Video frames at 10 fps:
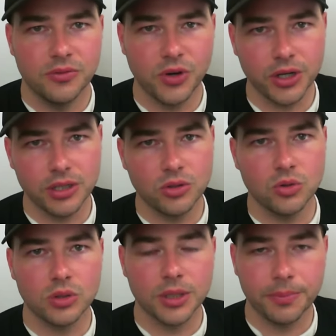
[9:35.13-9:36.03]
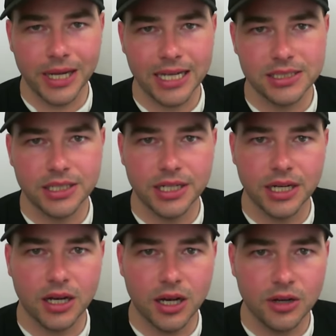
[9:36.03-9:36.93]
Very little
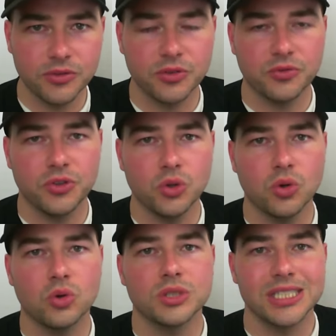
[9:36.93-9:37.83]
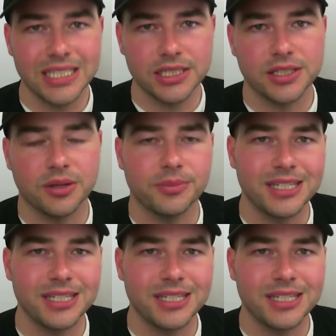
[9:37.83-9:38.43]
capacity of the fuel system